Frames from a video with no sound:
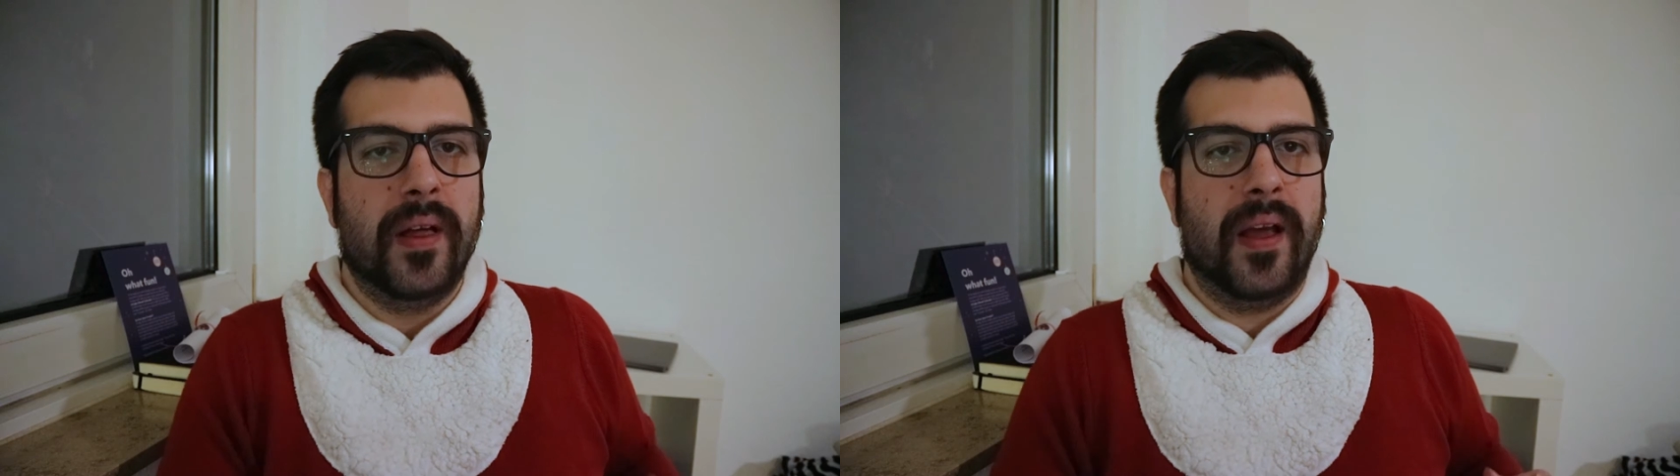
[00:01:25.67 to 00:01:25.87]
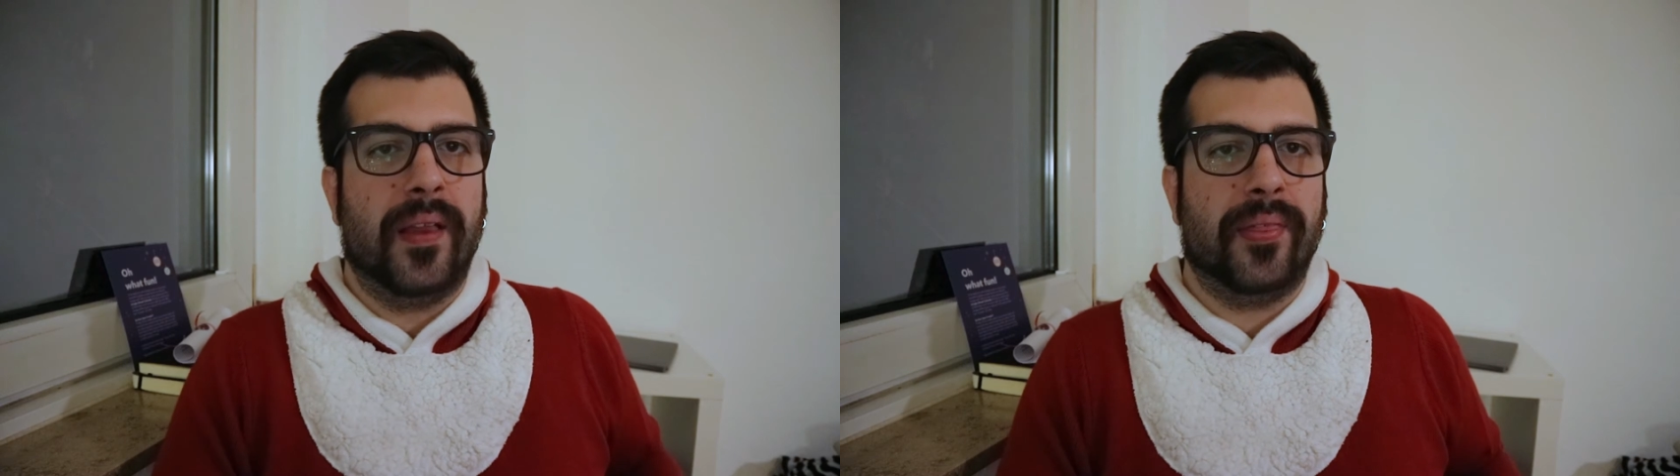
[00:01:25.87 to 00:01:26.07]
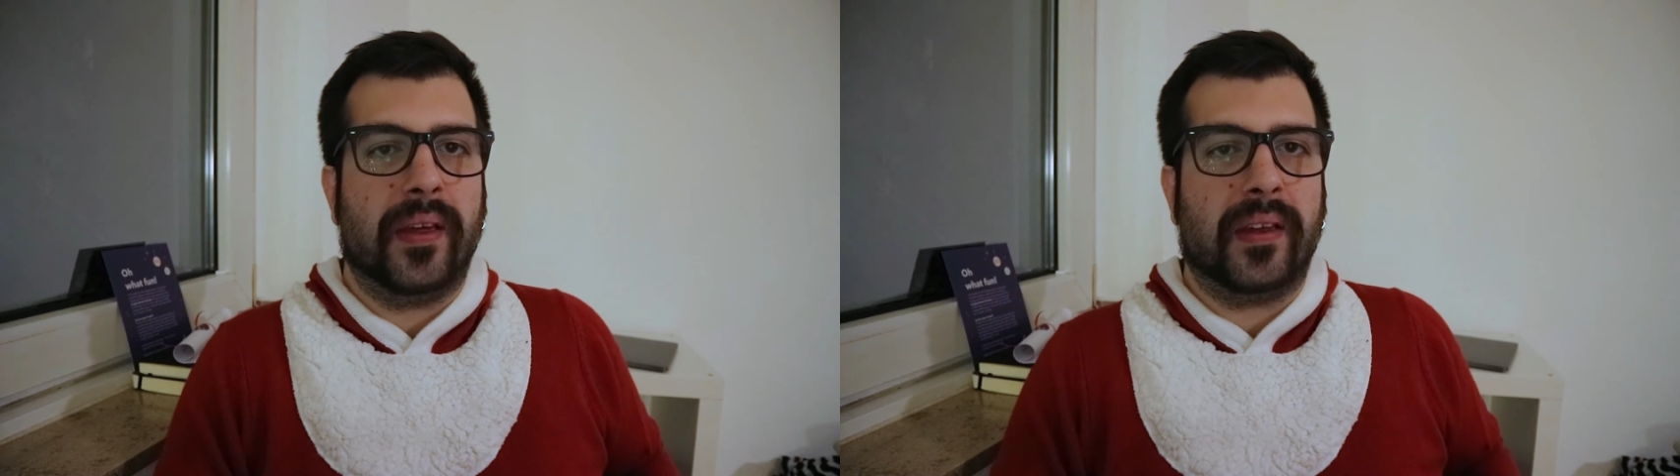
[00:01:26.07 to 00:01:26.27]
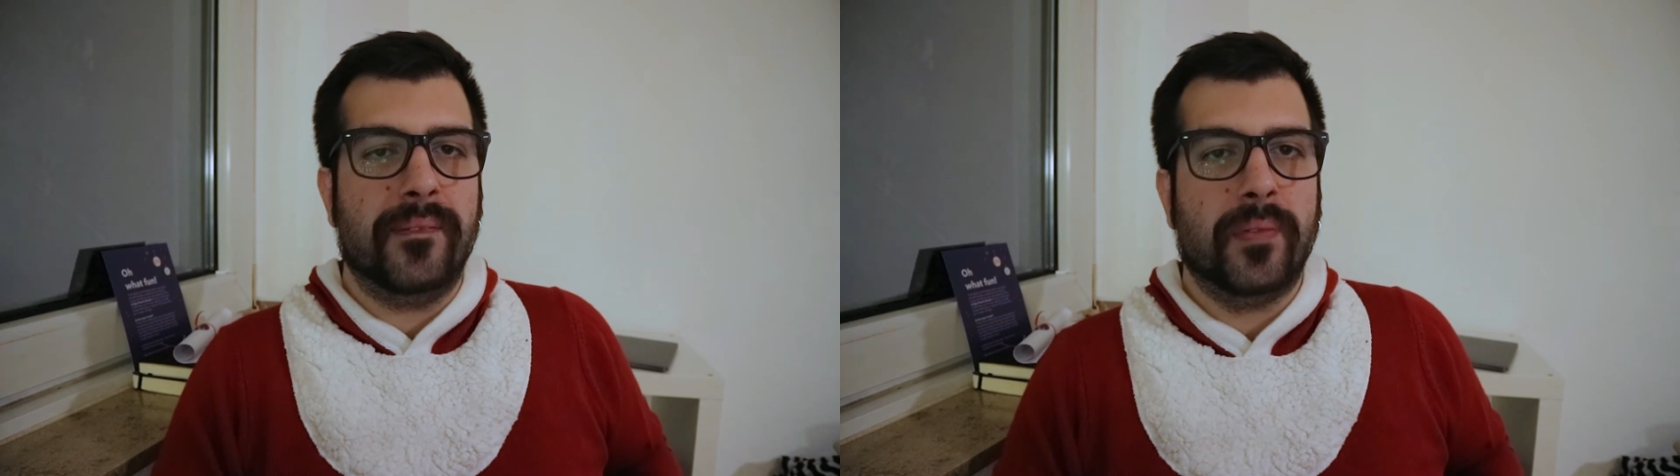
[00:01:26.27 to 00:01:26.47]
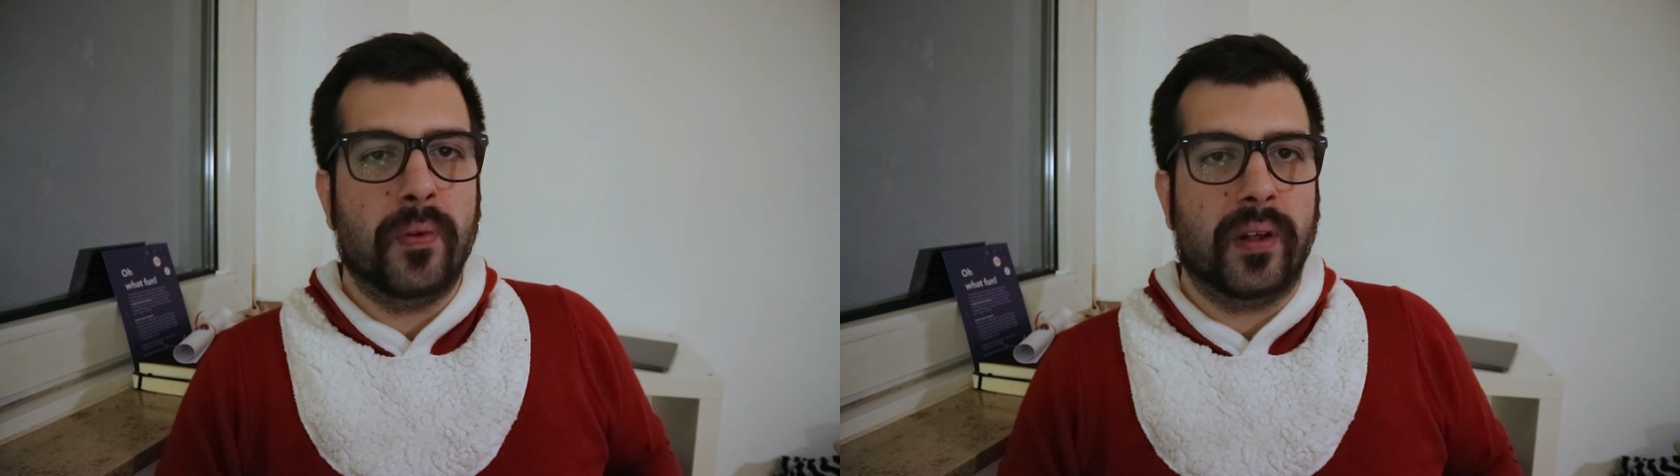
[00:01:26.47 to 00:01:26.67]
and they
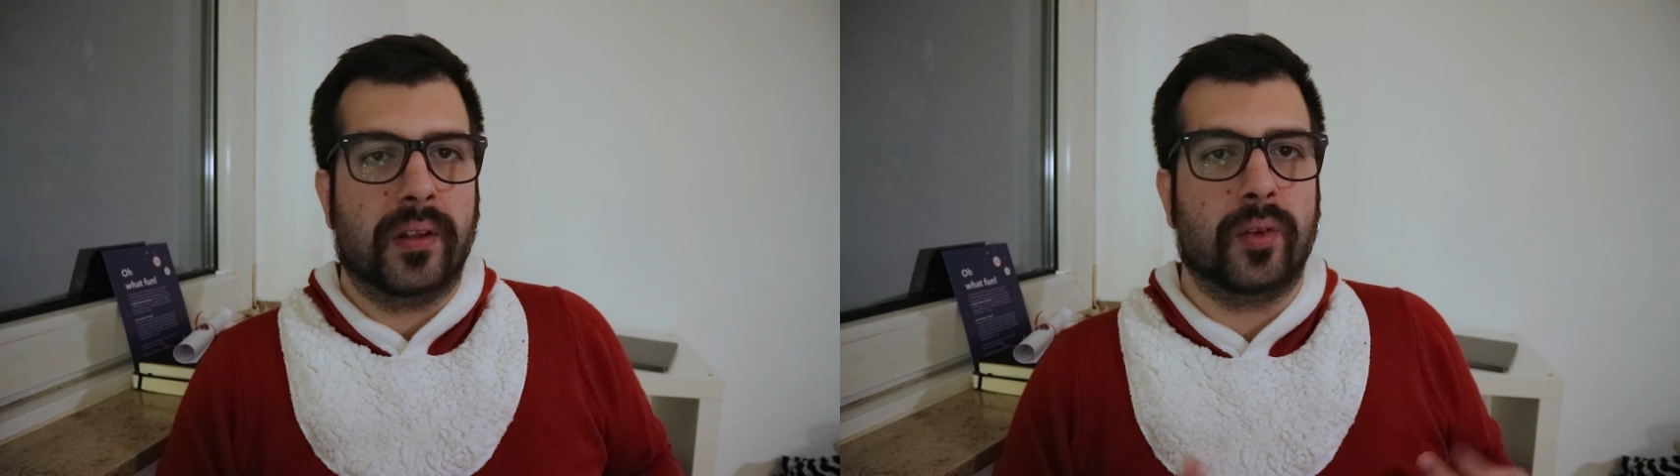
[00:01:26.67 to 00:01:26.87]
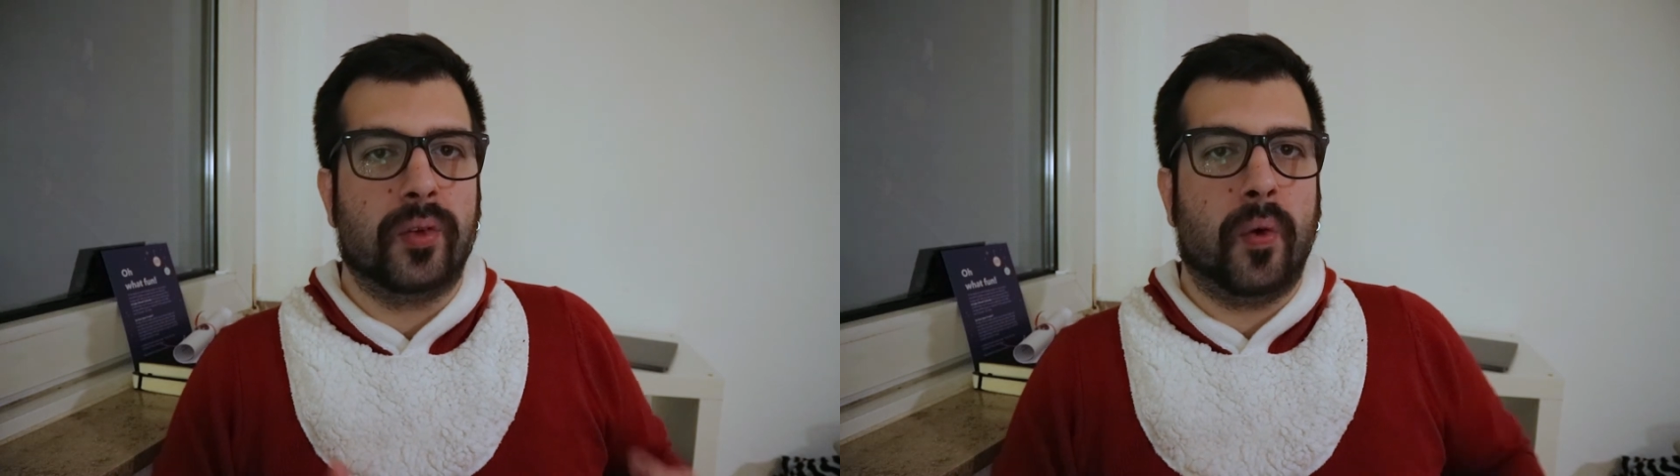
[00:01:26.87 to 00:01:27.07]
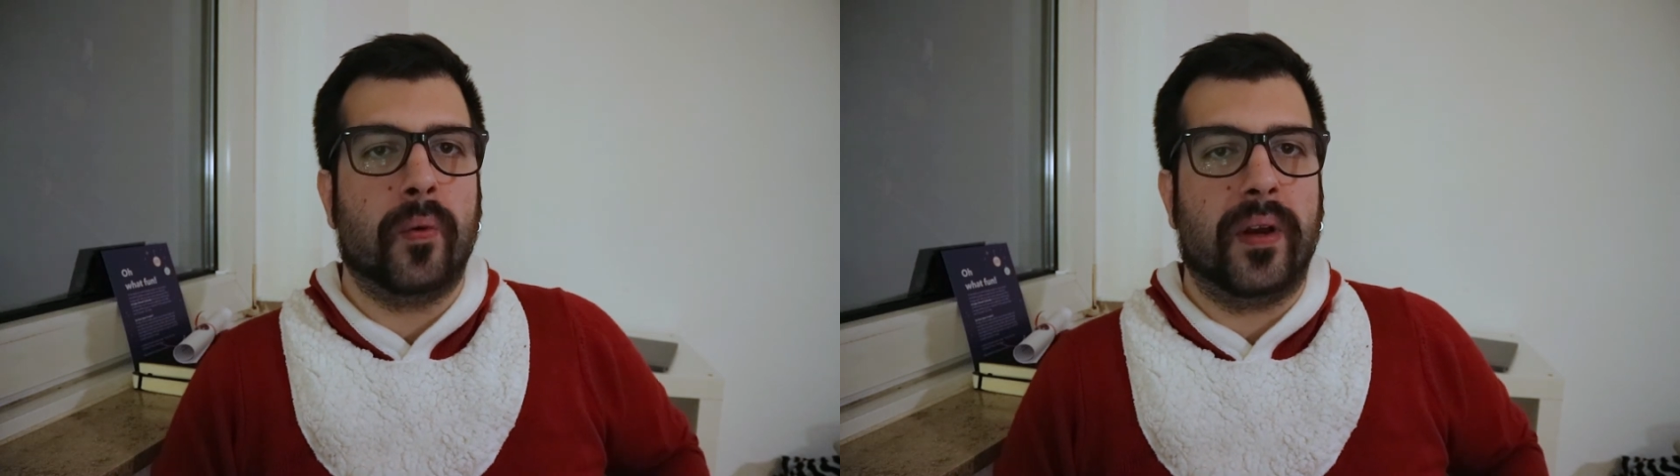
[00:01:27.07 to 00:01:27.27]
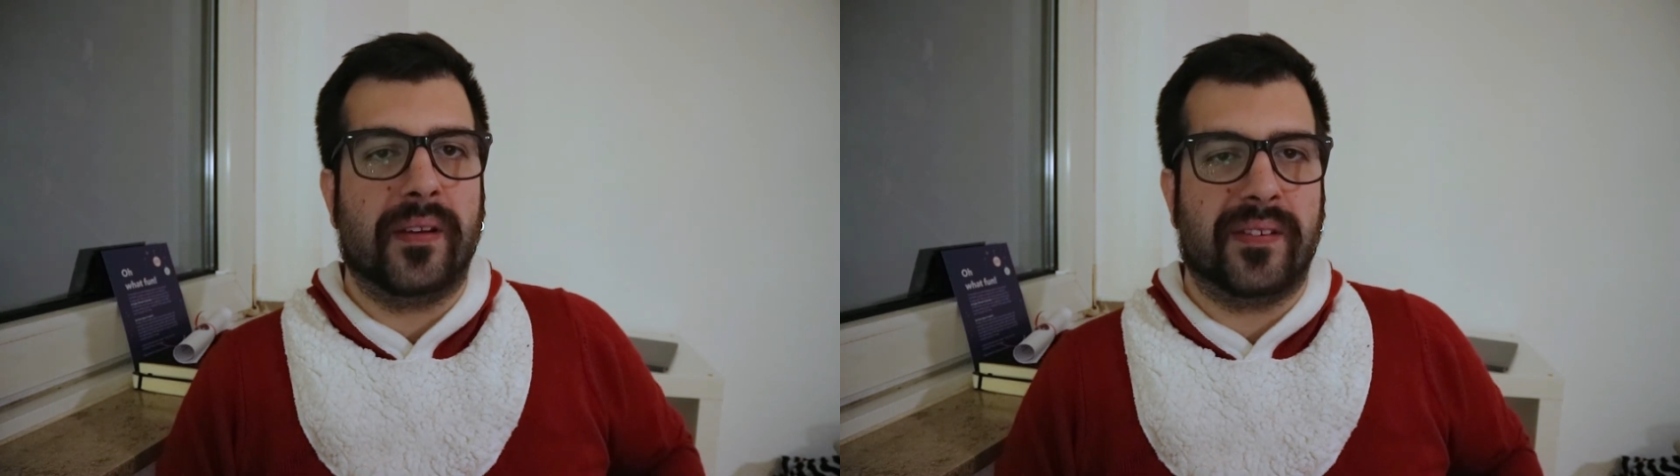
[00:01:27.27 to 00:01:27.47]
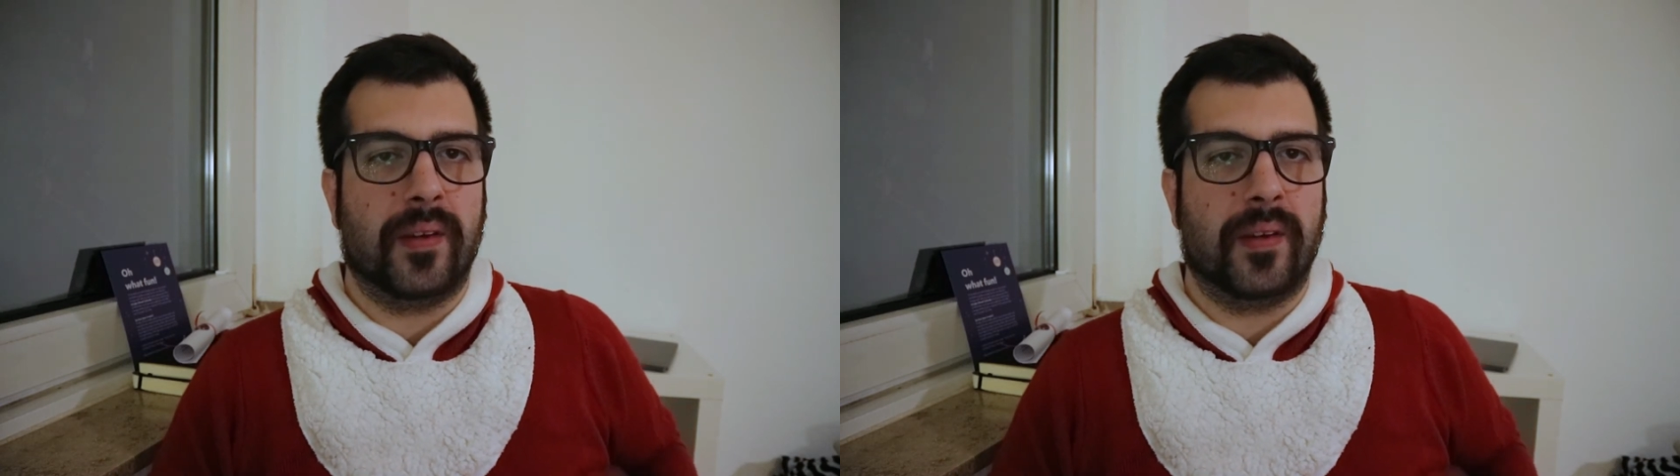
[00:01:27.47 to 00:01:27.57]
keep doing tutorials